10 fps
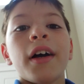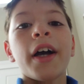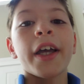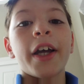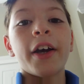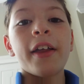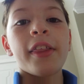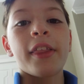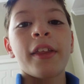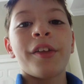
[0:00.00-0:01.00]
Hi
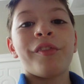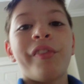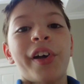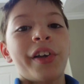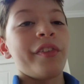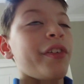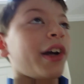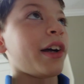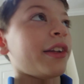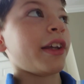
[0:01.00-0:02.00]
guys, if I
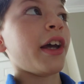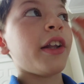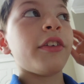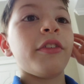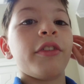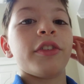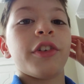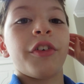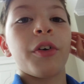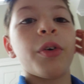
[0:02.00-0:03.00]
forgot to
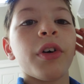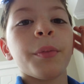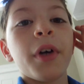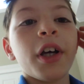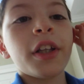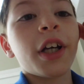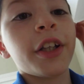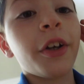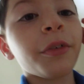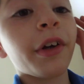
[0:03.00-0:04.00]
hit the record button,
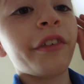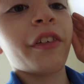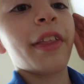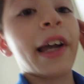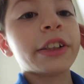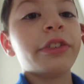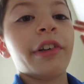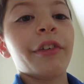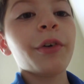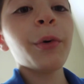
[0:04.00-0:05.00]
I don't know if it's
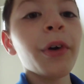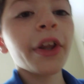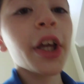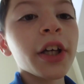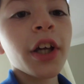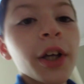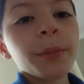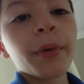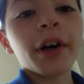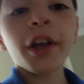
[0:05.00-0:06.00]
actually recording,
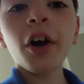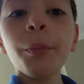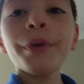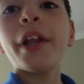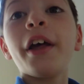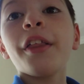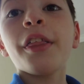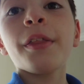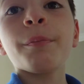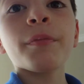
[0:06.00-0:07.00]
but I hope it
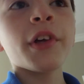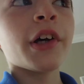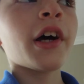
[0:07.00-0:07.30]
is.